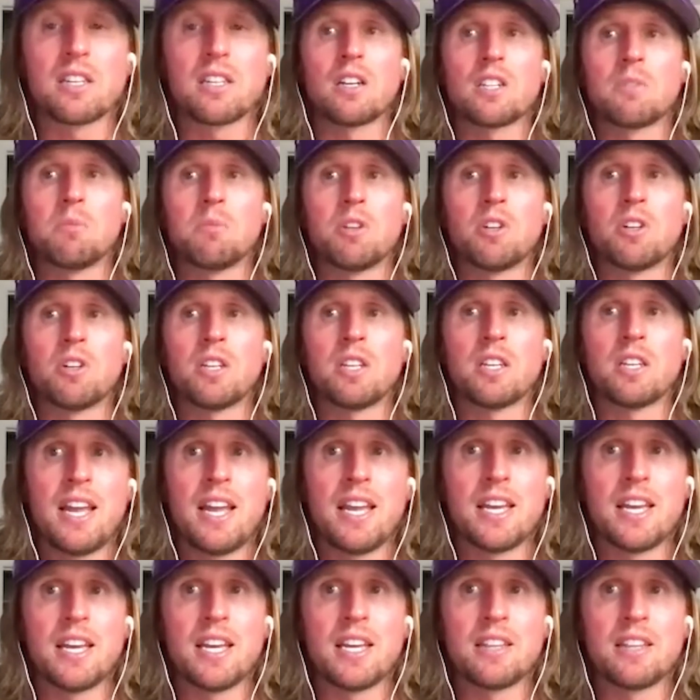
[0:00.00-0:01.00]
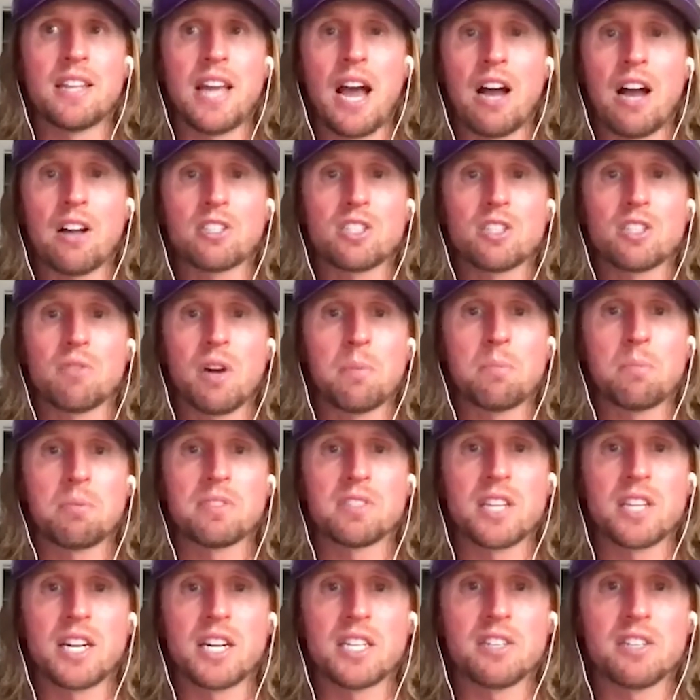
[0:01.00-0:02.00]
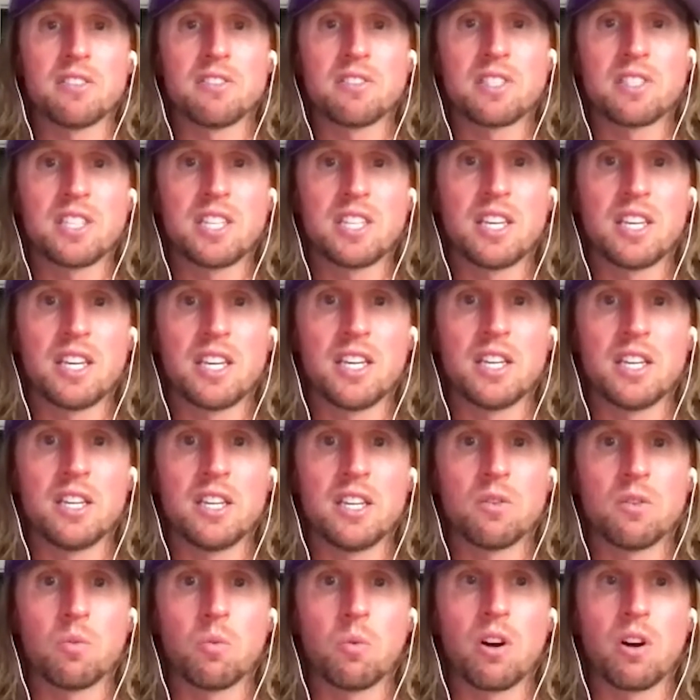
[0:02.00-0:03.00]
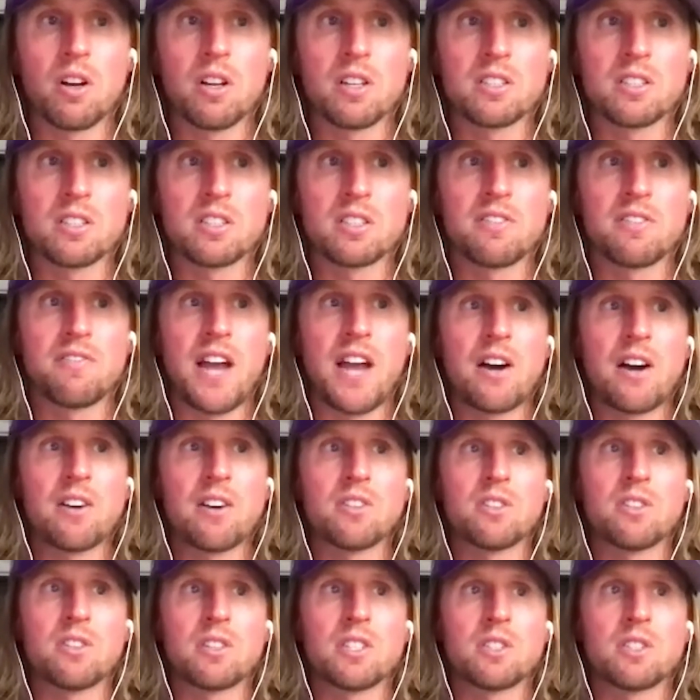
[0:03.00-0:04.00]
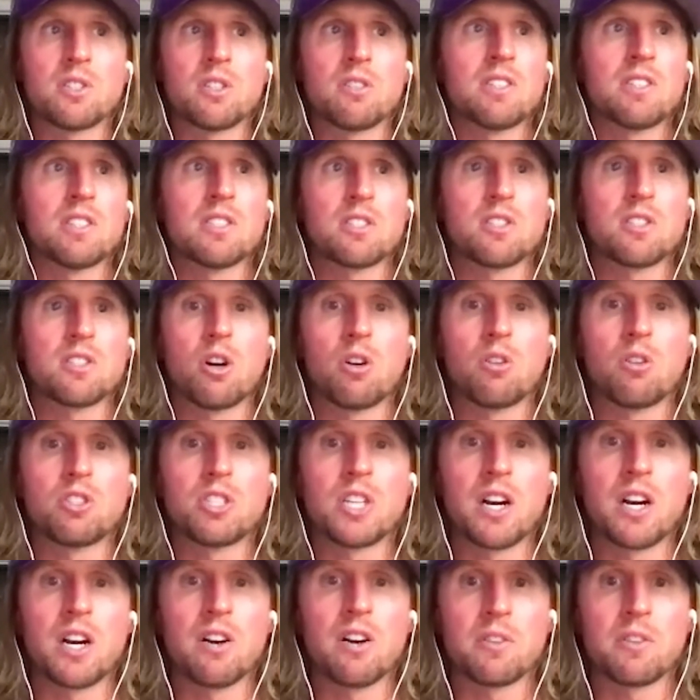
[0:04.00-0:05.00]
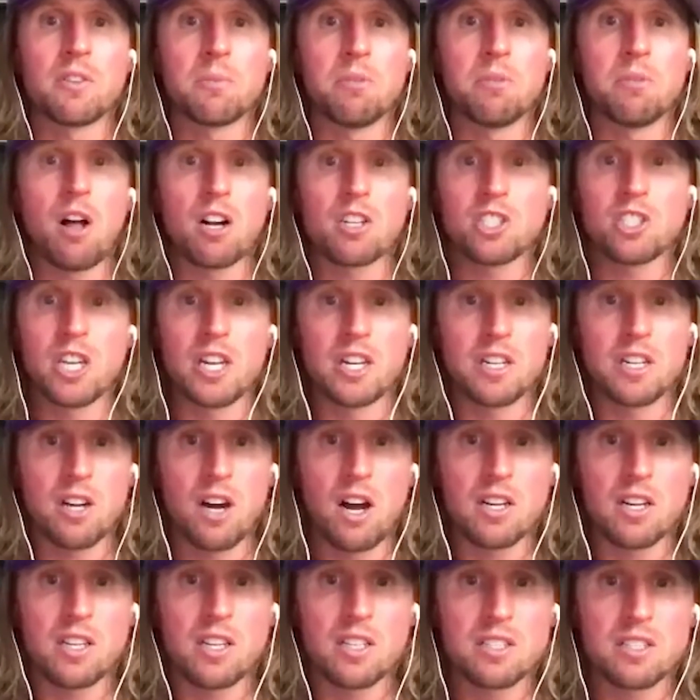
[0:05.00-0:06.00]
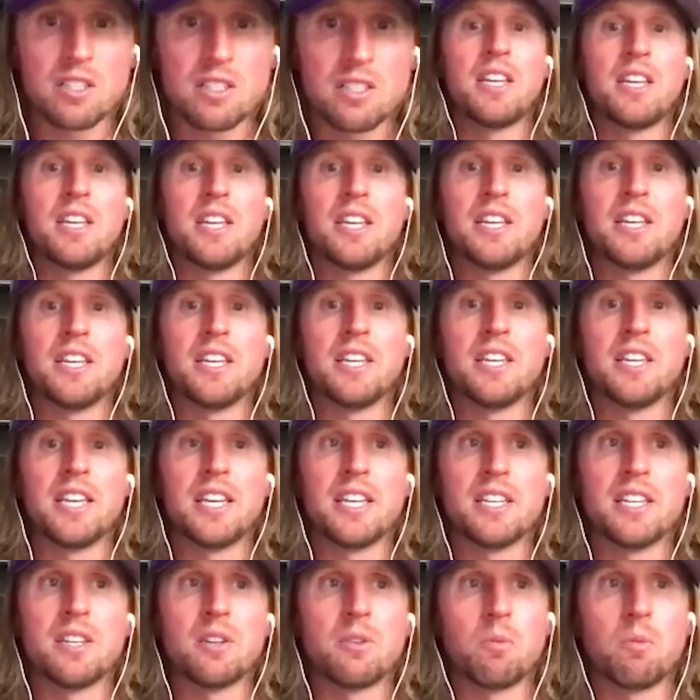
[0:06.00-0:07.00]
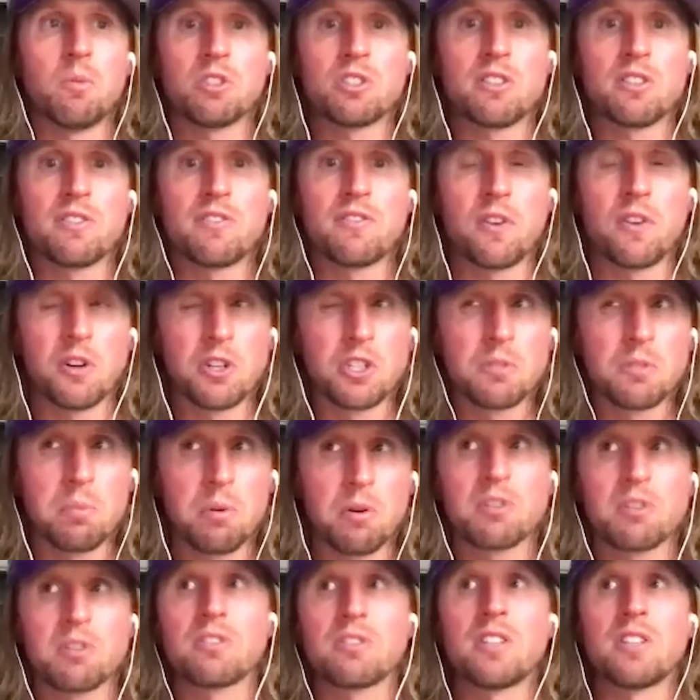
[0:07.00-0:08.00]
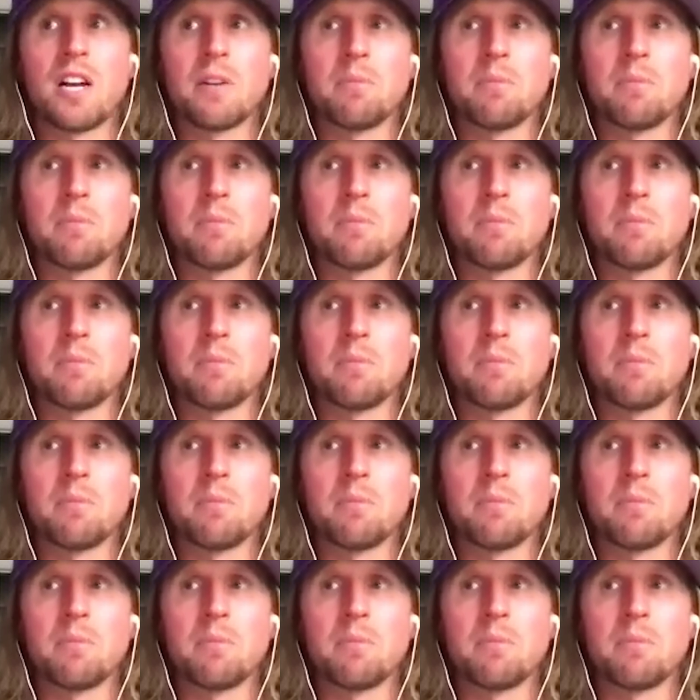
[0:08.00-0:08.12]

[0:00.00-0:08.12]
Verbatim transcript: community. In the House of Representatives, he was the founder and served as a co-chair of the Blockchain Caucus. He was the first person, I